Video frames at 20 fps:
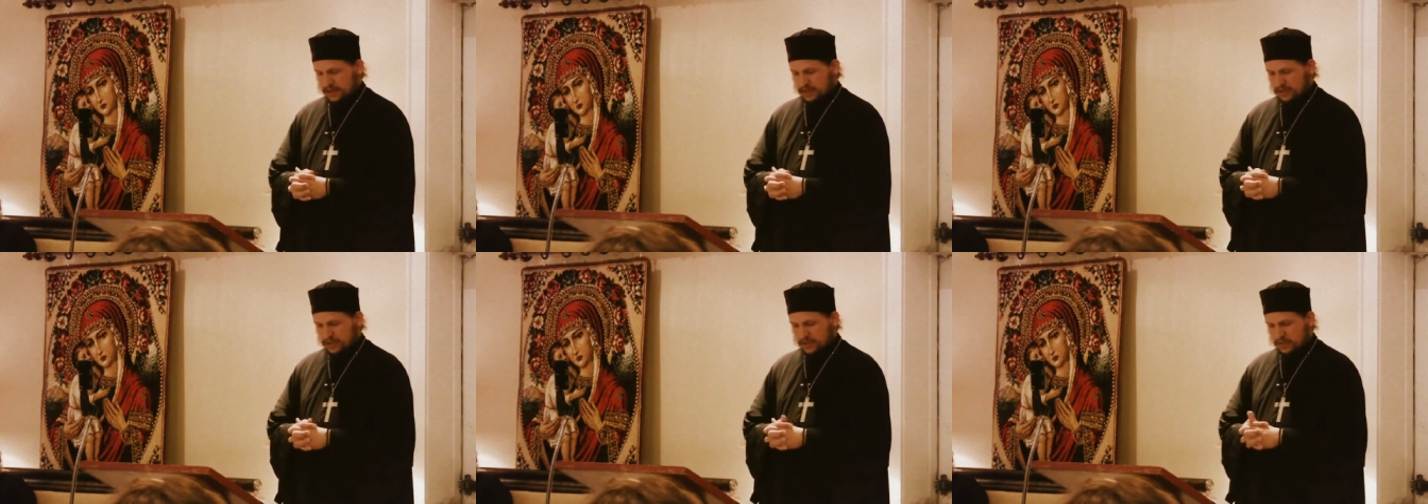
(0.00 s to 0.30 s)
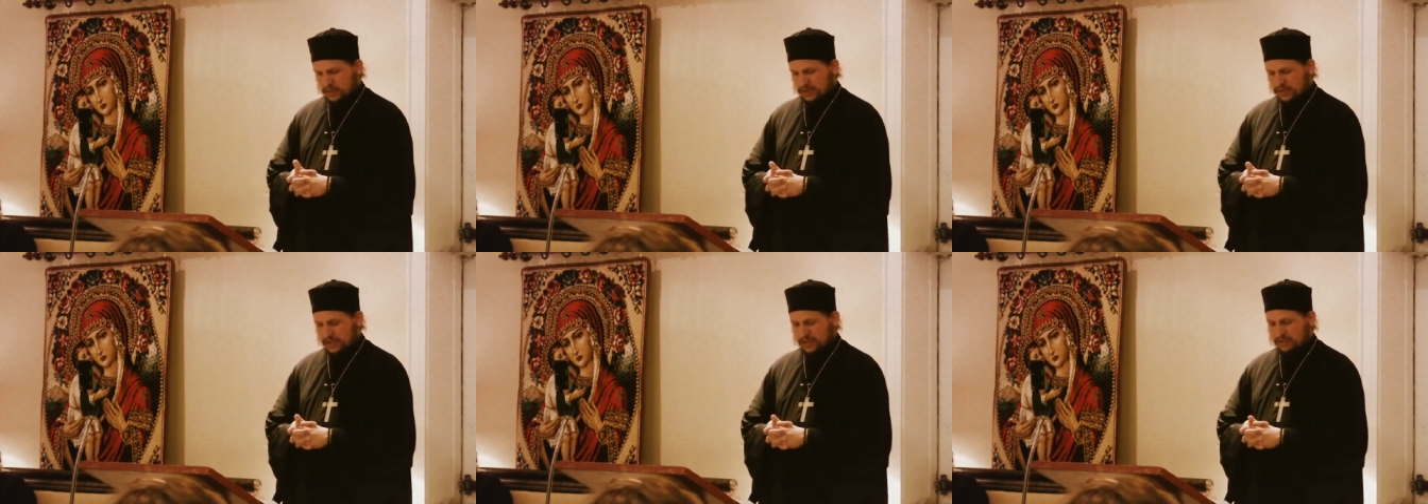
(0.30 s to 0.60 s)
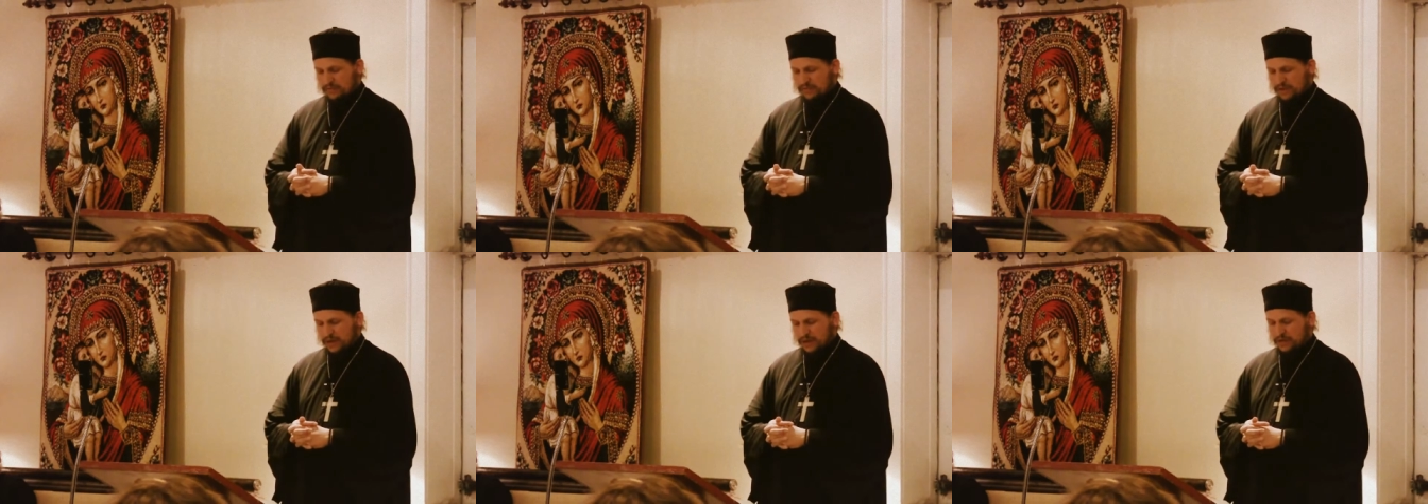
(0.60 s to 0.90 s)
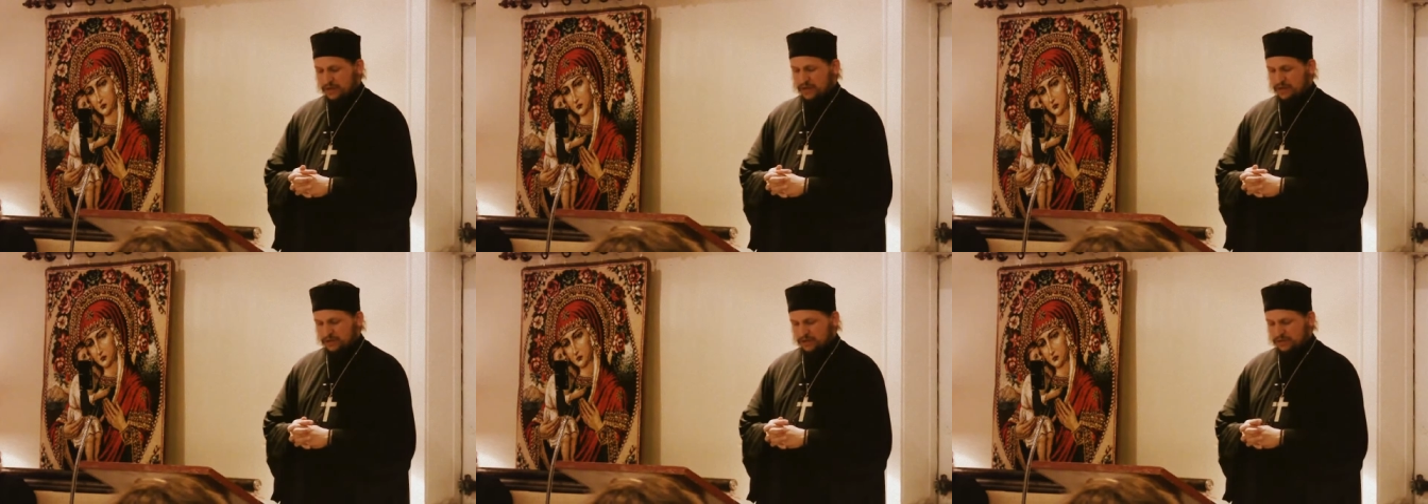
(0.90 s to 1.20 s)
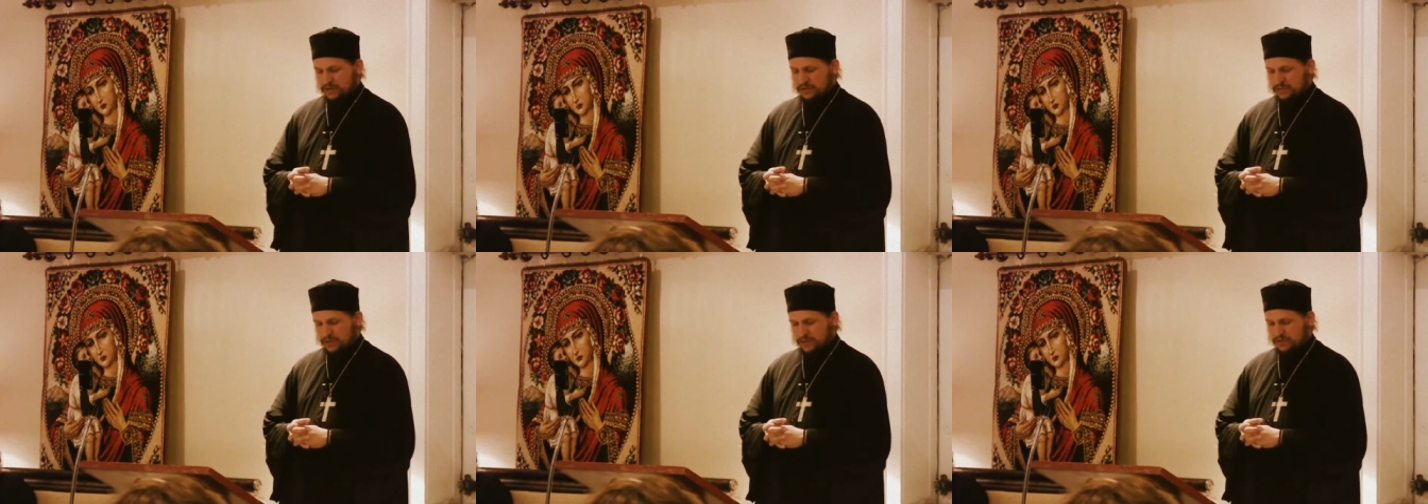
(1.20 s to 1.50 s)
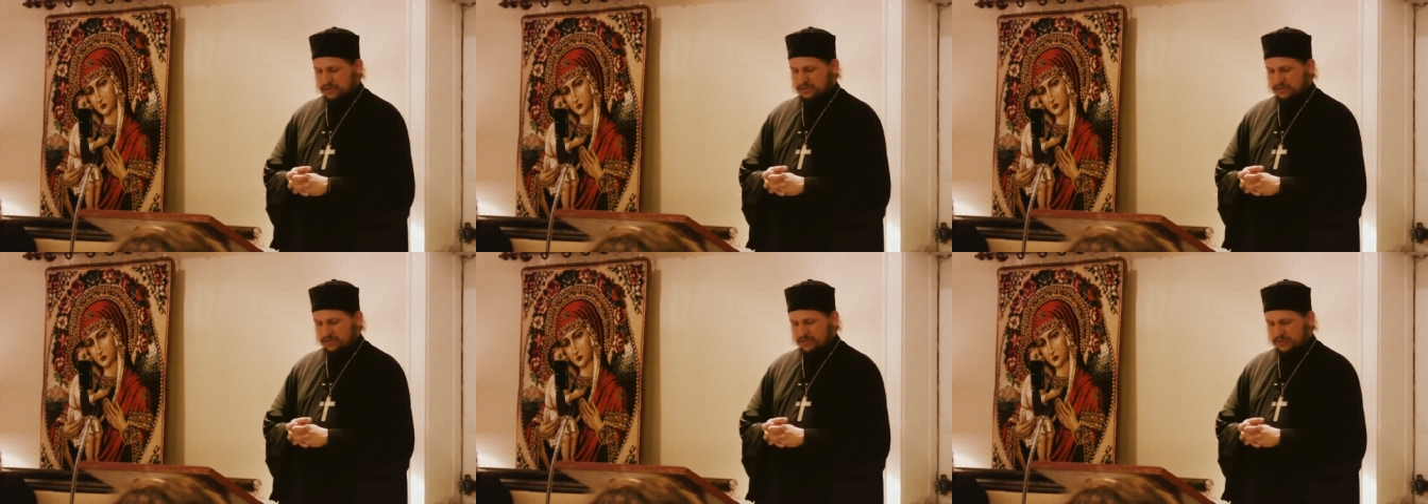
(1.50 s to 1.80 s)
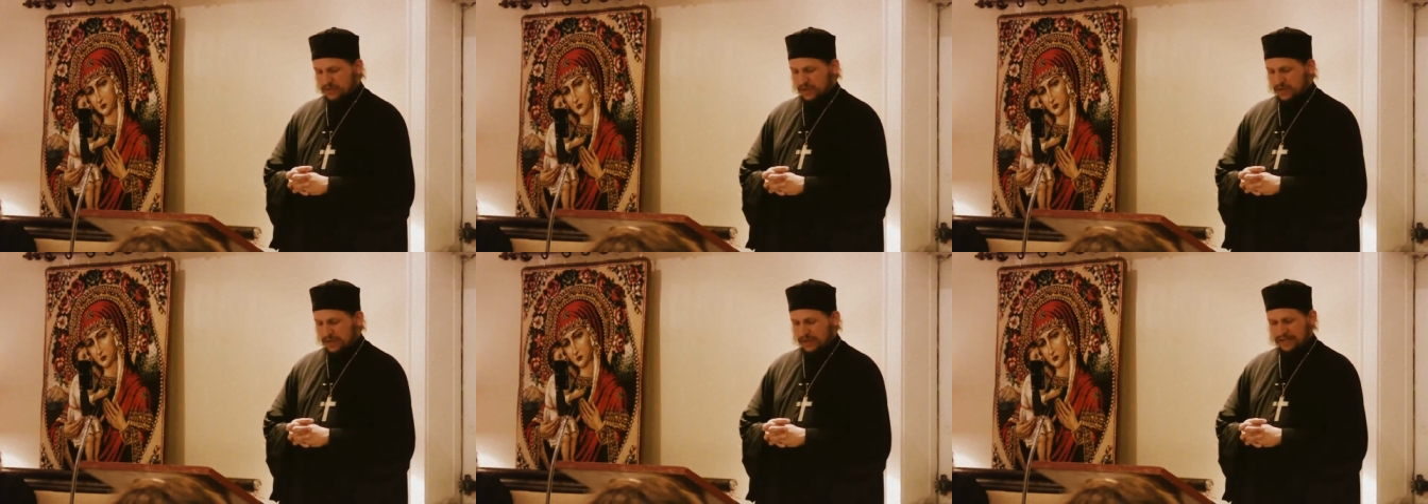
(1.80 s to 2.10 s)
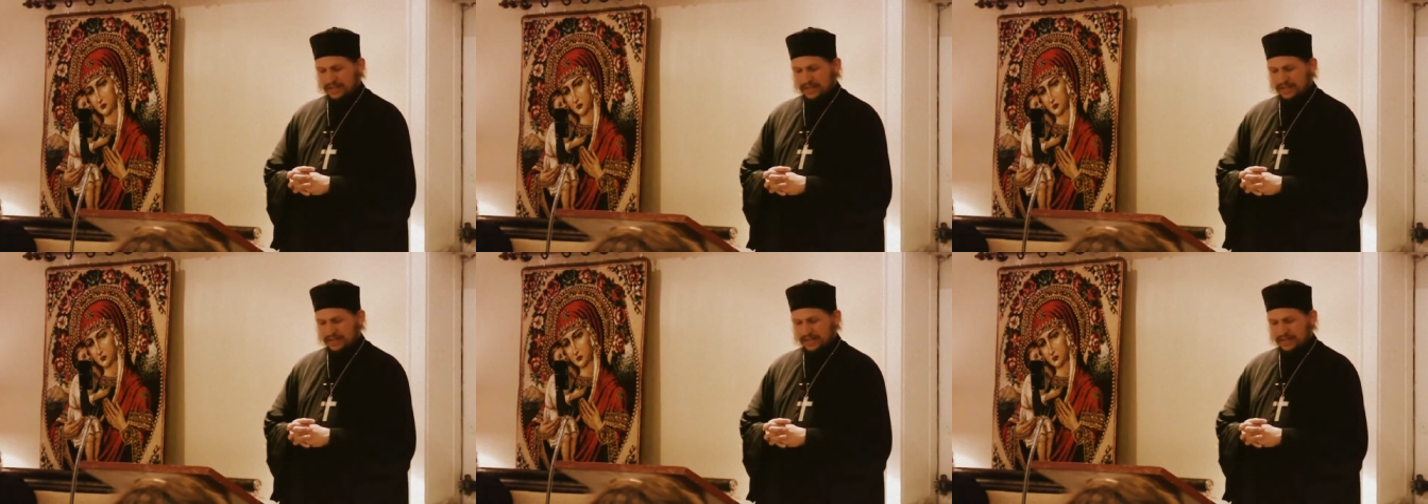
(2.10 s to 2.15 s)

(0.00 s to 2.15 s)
She was in a very good spiritual state,